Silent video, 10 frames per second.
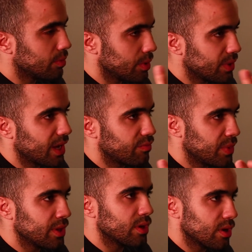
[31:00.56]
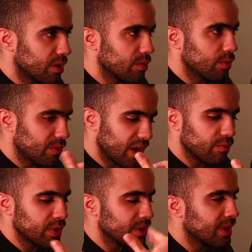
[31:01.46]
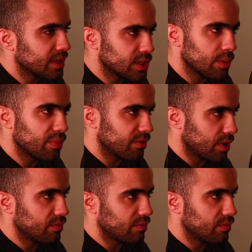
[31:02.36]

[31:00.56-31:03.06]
We would have been the next step of their